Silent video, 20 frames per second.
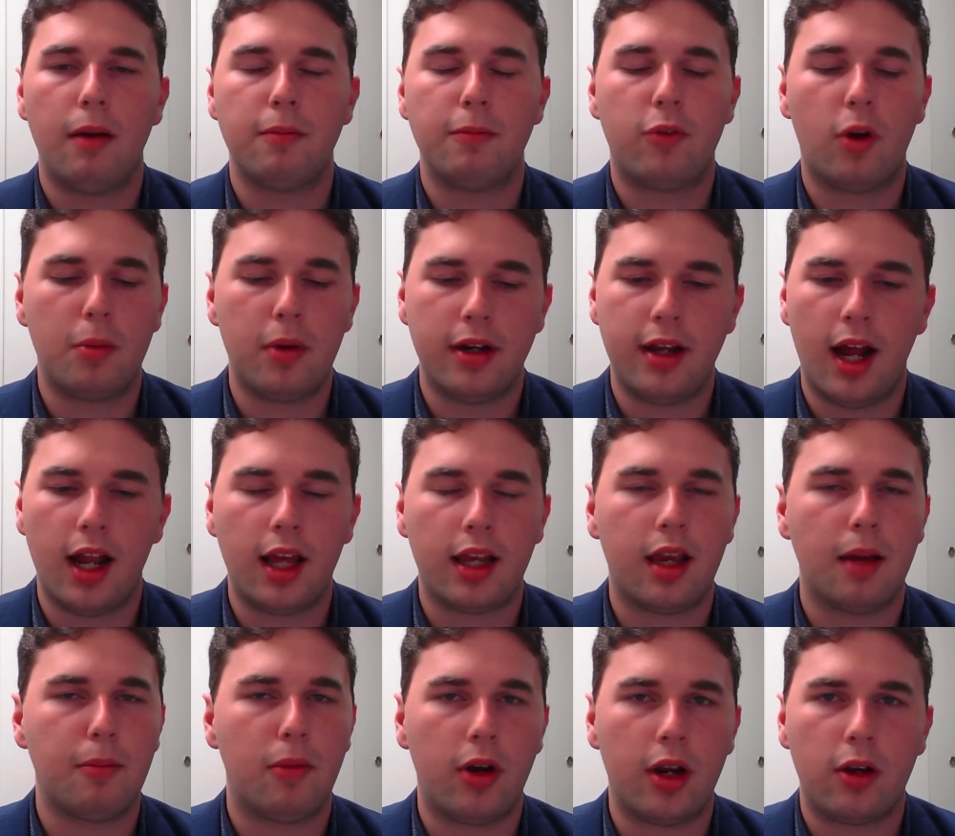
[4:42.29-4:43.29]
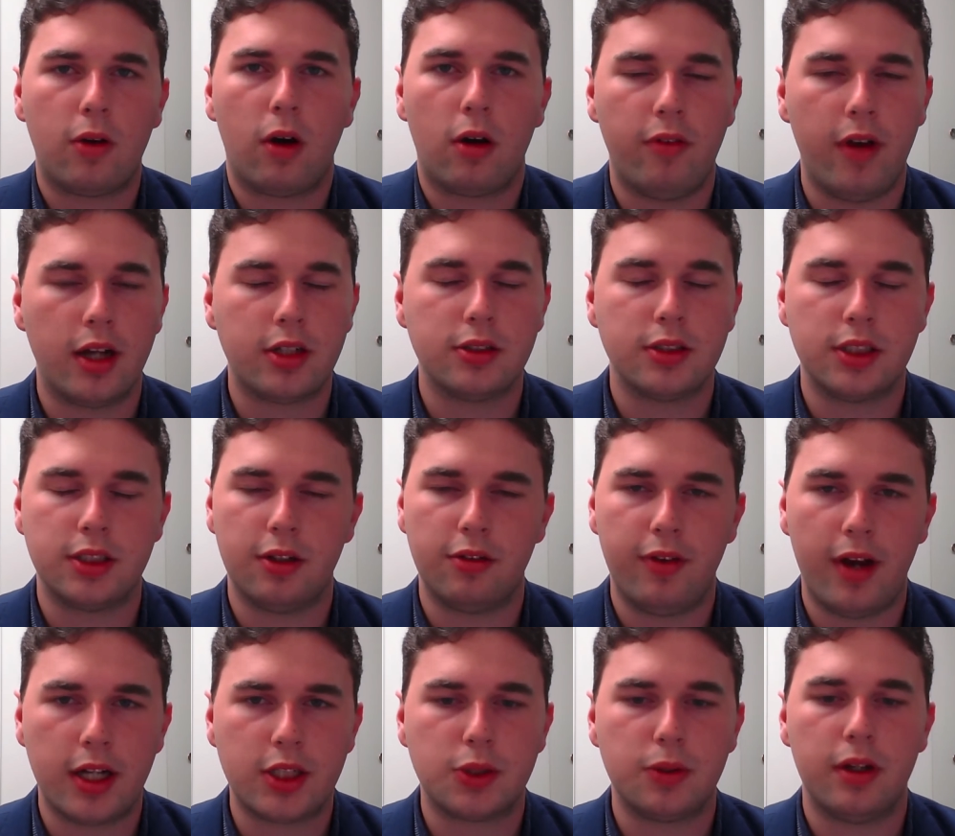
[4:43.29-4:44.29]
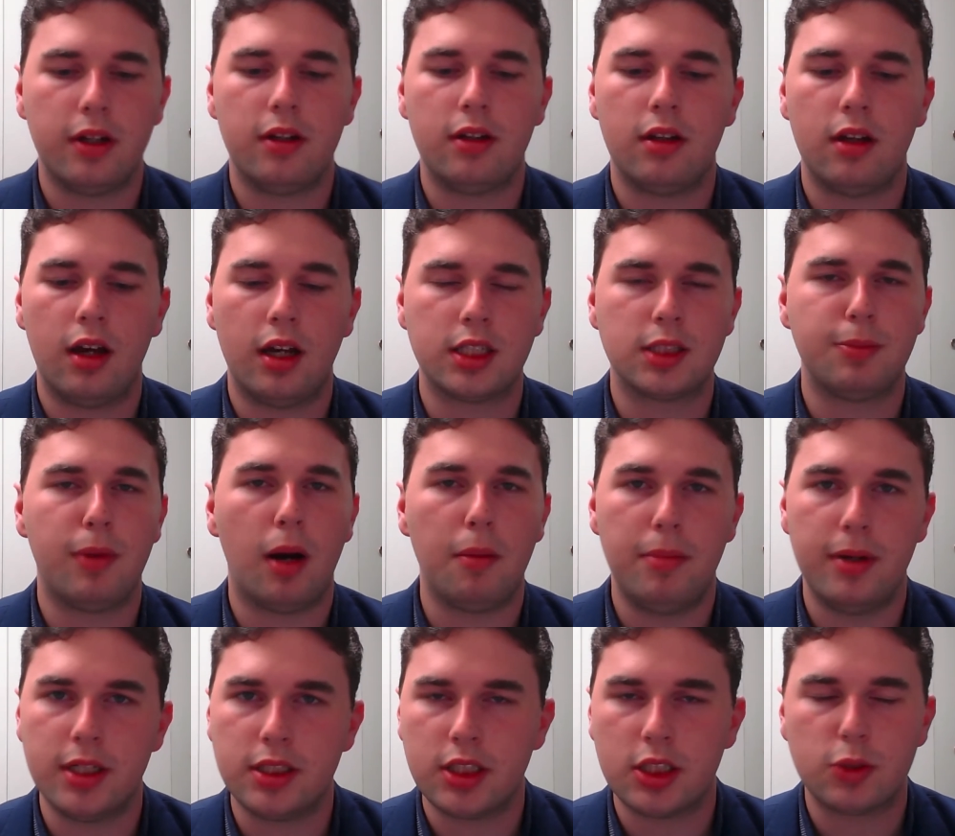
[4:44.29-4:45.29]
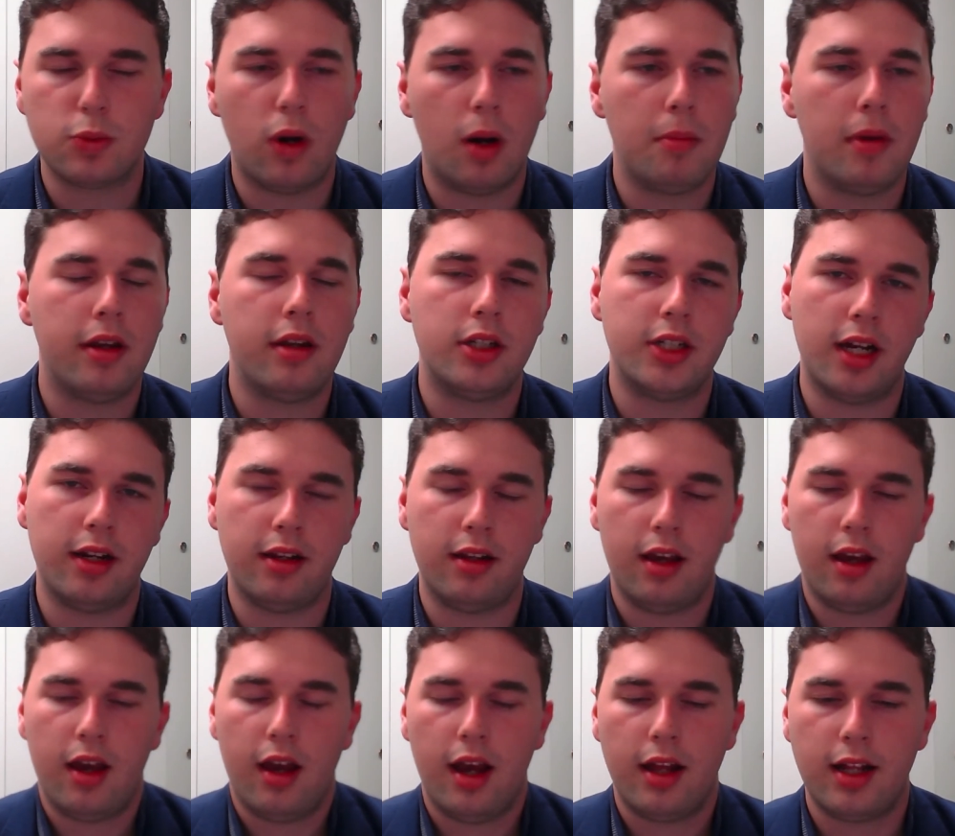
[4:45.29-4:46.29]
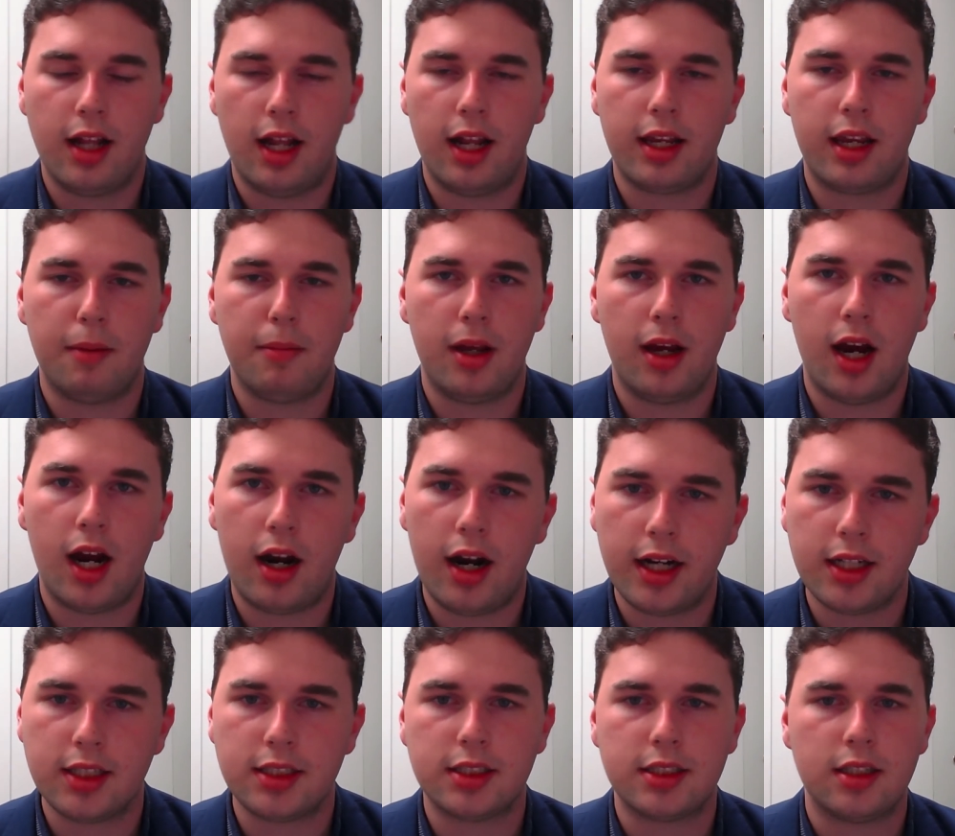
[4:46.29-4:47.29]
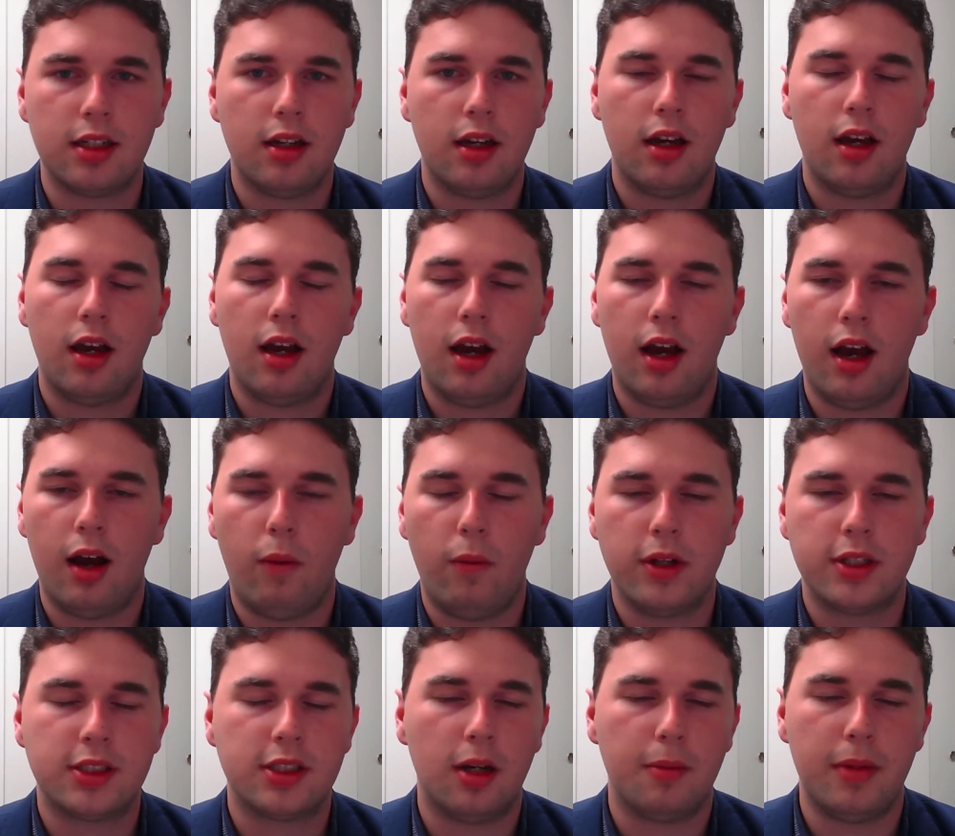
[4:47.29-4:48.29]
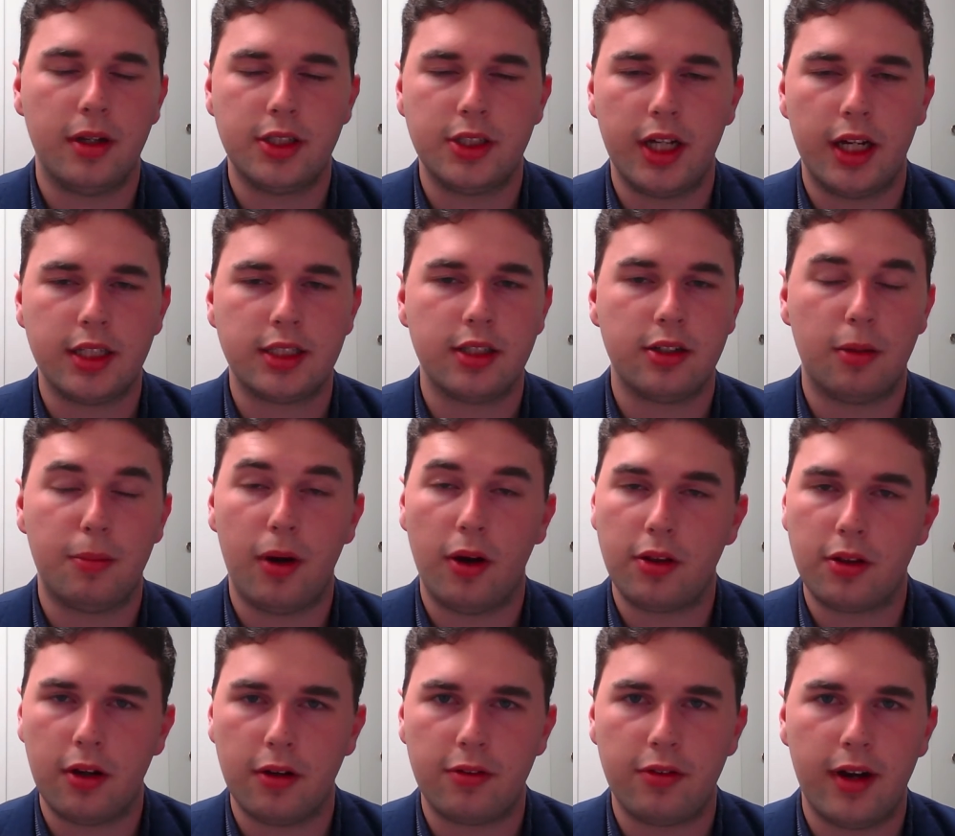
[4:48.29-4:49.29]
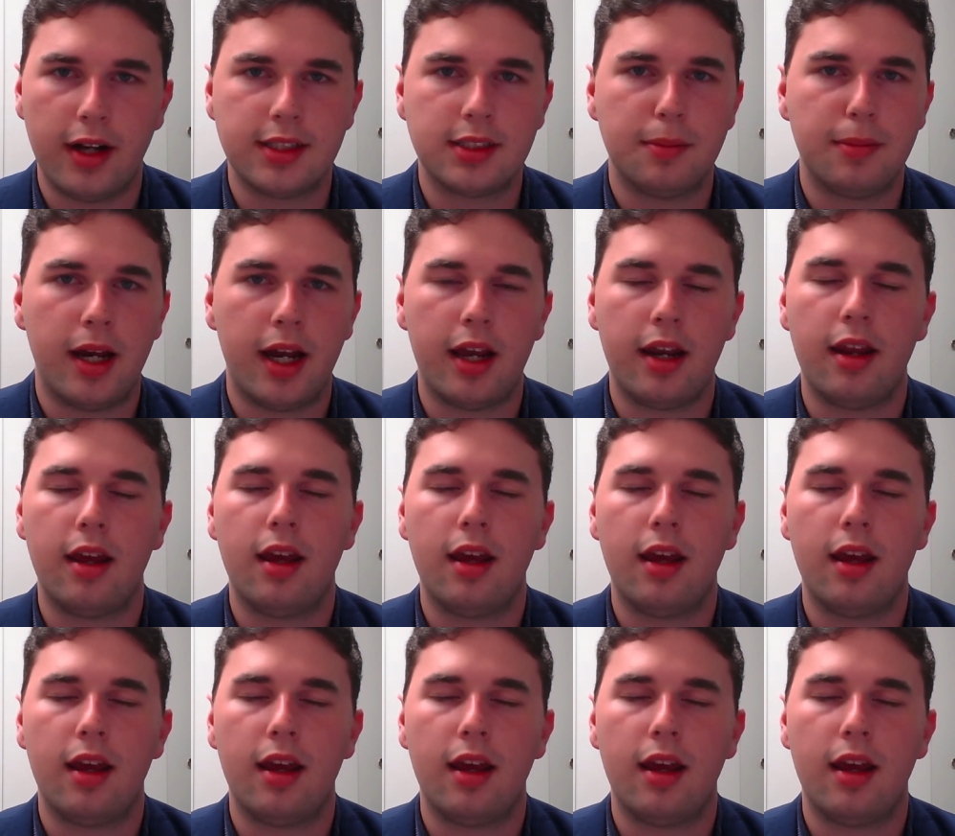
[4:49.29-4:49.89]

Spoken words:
Former delegate, Marine Corps veteran. She's a veteran, a small businesswoman. Delegate Miyares, Winsome and Jason are both good friends of mine.